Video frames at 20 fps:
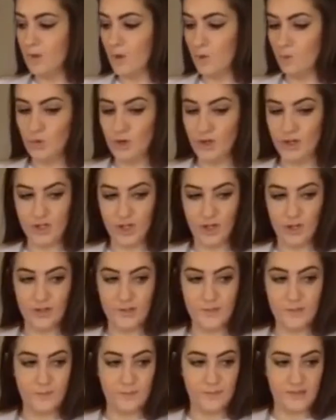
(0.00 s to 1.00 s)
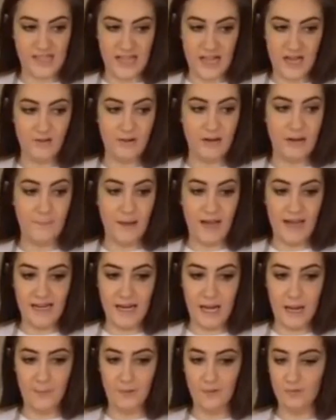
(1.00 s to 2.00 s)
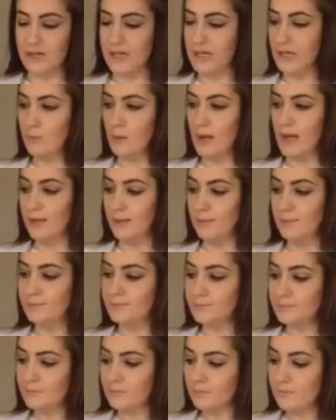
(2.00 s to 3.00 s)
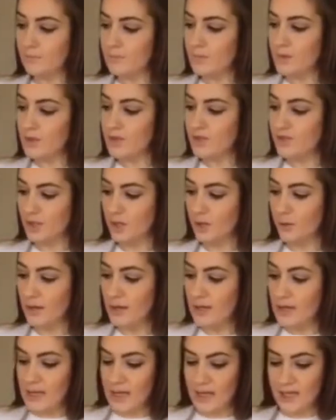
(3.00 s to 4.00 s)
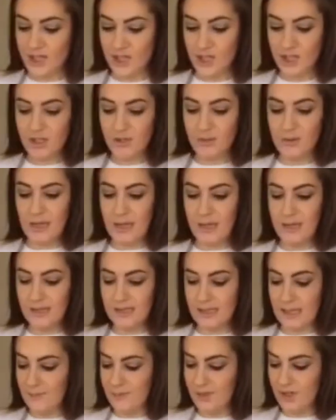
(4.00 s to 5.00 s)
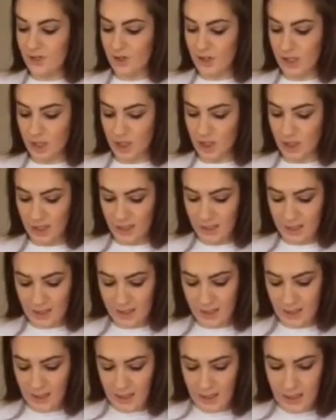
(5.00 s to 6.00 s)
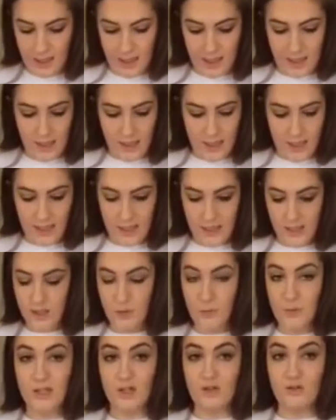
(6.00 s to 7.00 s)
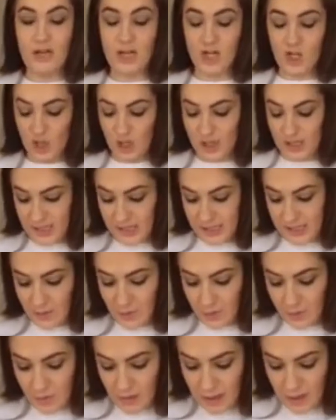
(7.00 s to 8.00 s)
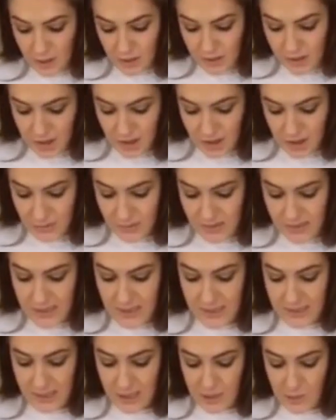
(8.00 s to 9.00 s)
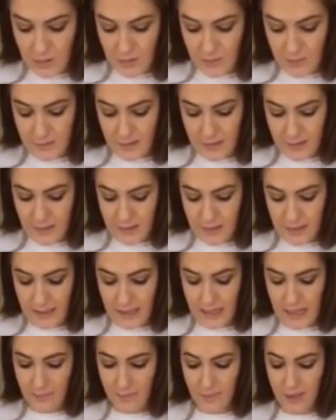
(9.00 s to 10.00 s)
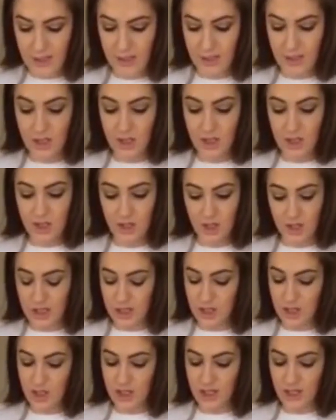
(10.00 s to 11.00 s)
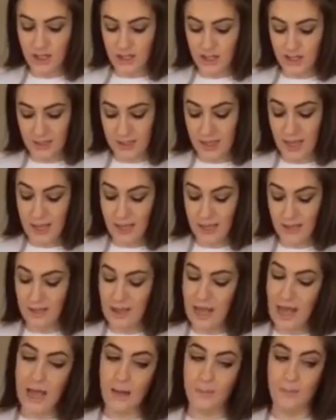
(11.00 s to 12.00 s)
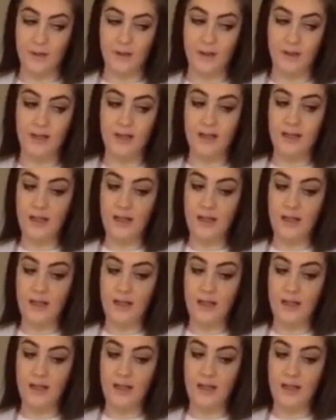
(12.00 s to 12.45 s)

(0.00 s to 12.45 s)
works on celery and pineapple really well. So I'm just going to do a little demonstration doing the Green Goddess. Now the Green Goddess juice is cucumber, lemon, ginger, kale, apple